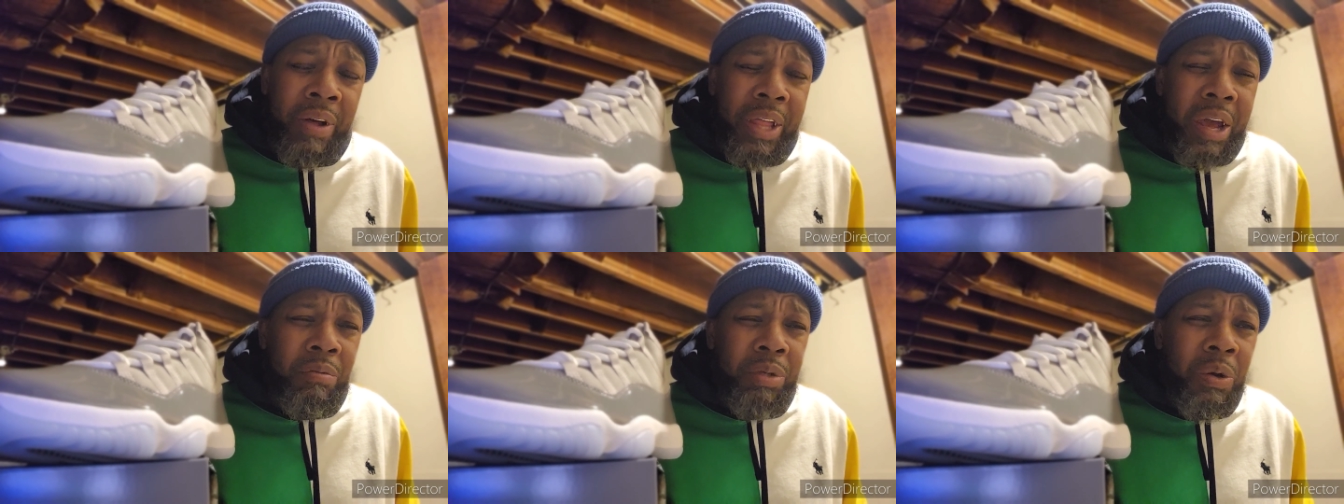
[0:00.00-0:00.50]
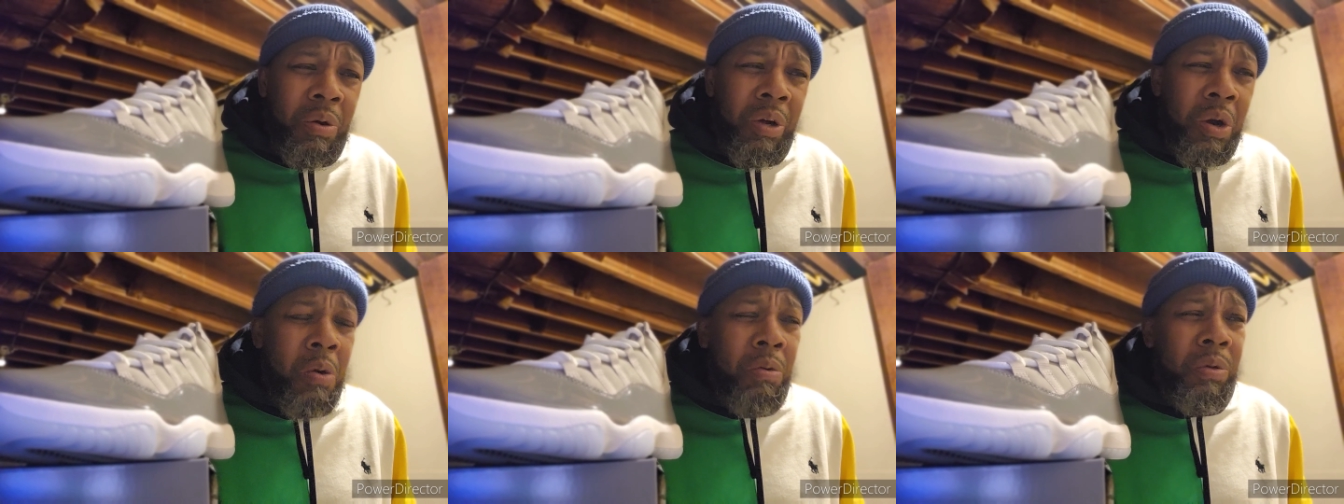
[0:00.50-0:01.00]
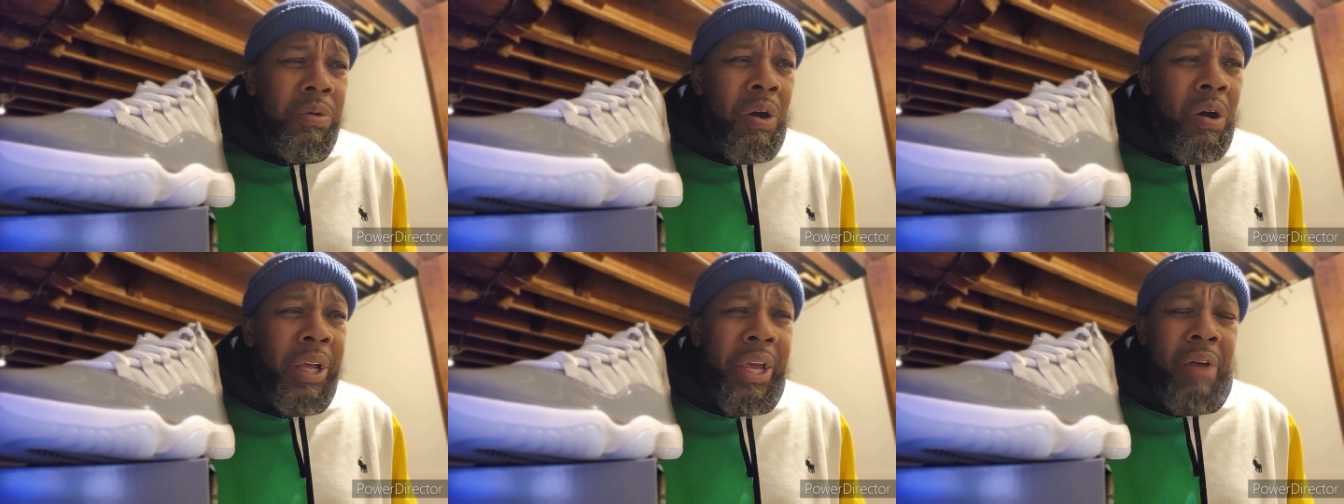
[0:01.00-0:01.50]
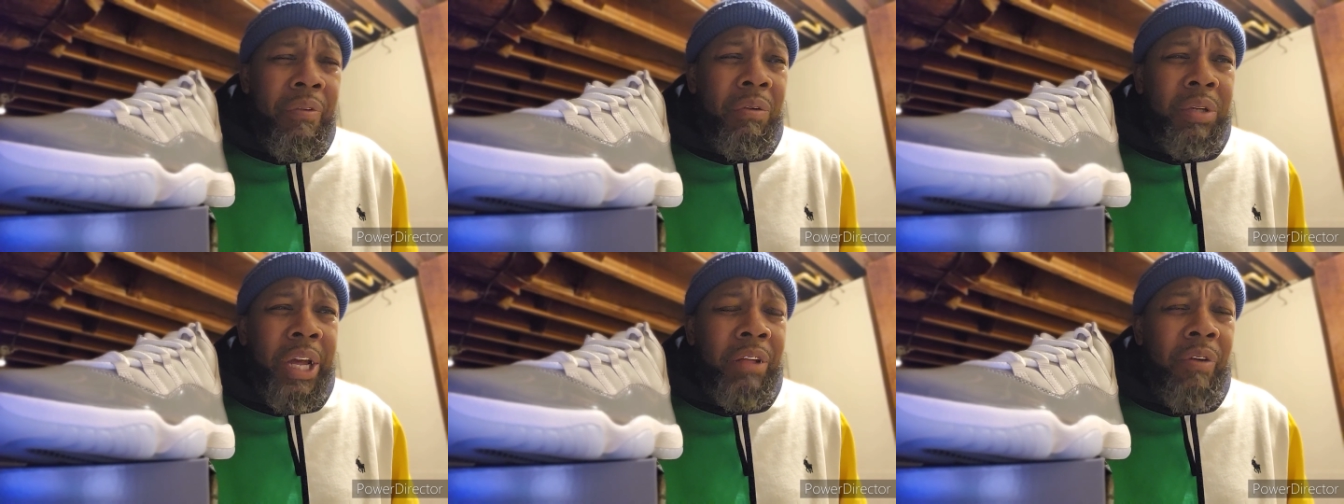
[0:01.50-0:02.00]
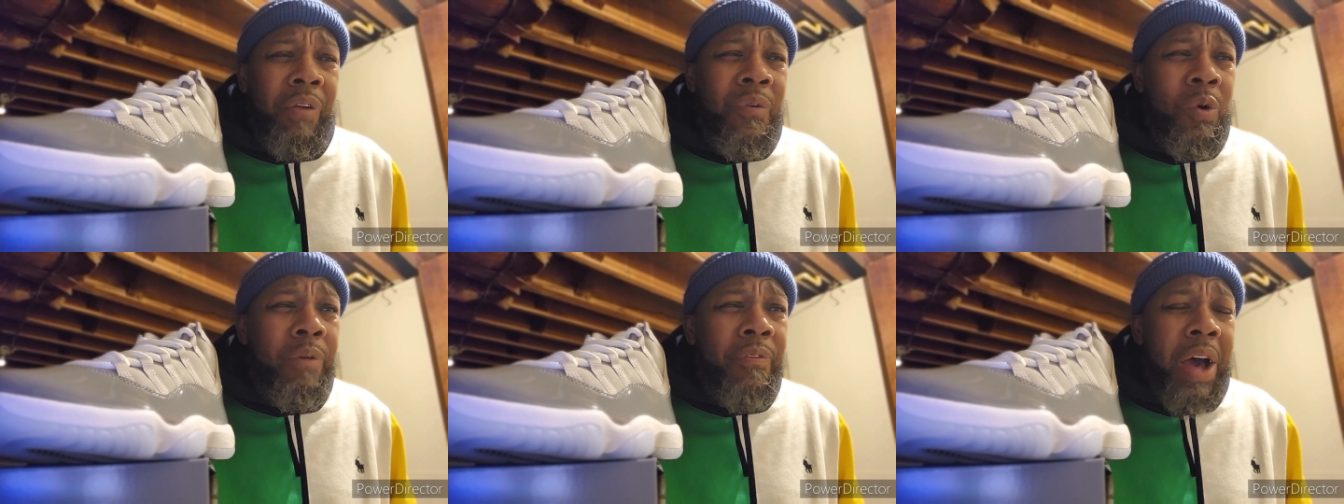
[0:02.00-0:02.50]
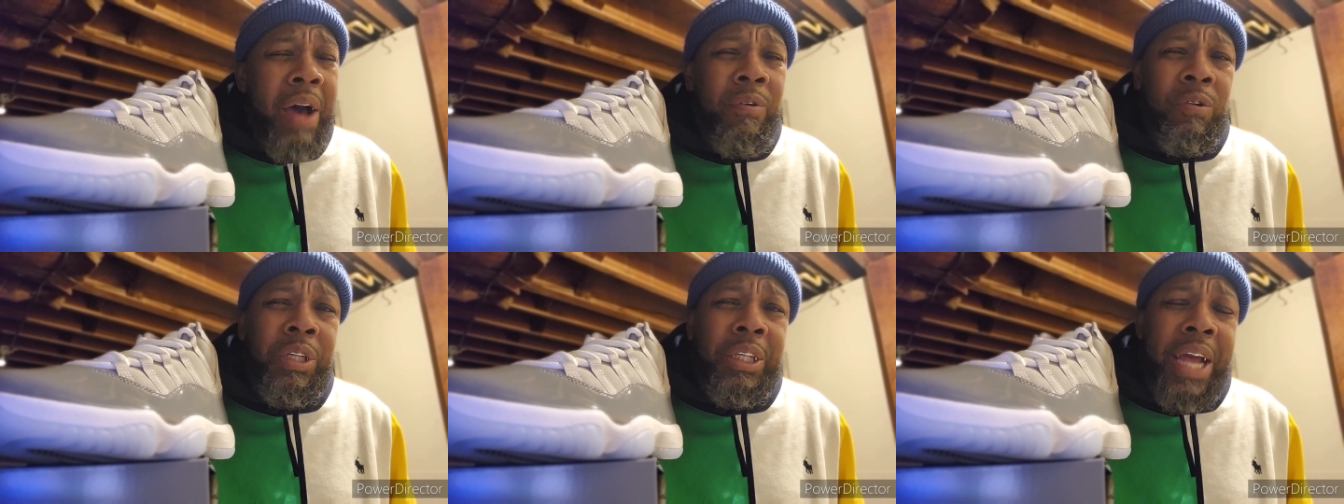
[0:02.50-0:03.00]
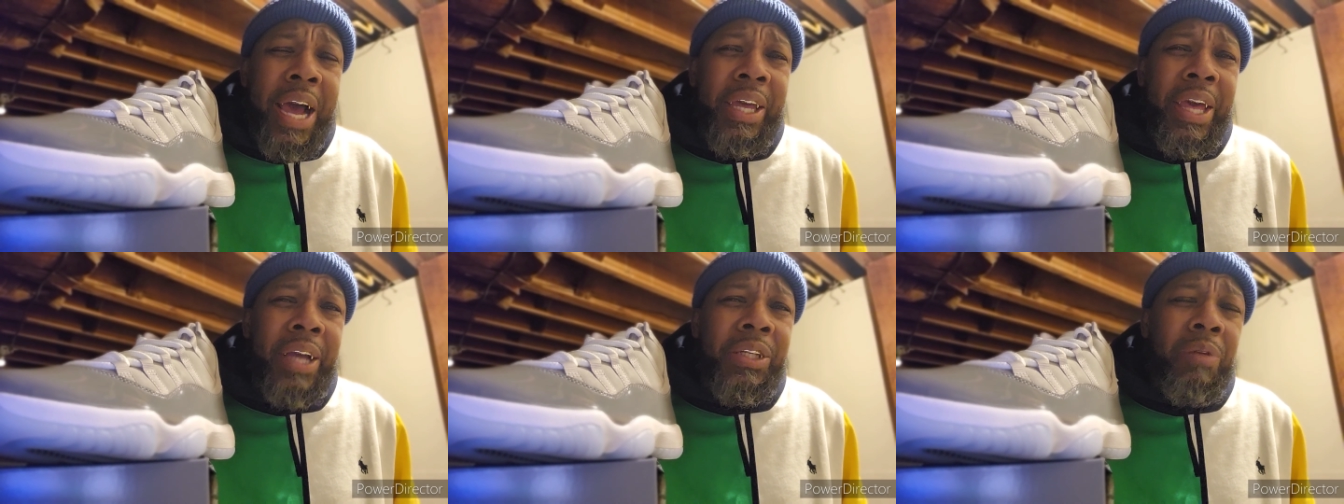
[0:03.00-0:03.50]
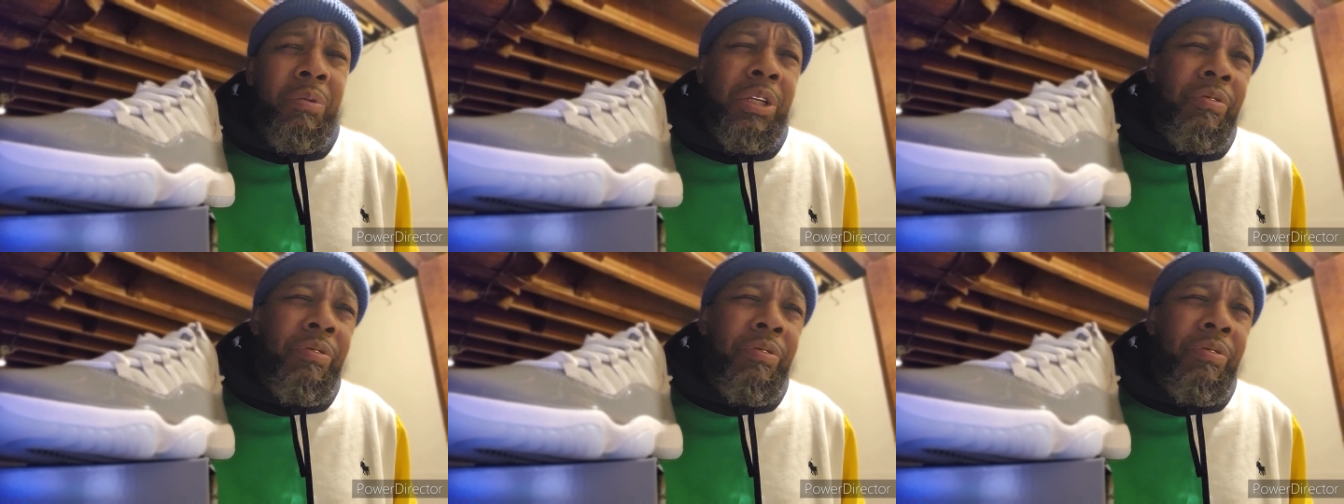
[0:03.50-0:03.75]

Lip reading: Or I think it was on Go altogether. It was like $345 on StockX.